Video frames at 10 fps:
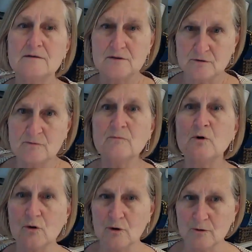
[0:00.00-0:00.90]

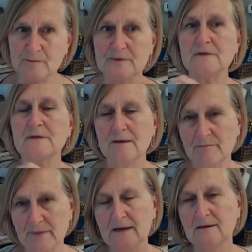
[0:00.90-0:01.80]
Zoom groups
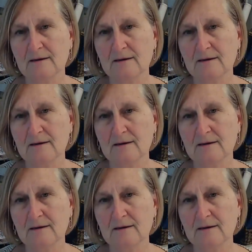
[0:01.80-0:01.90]
that met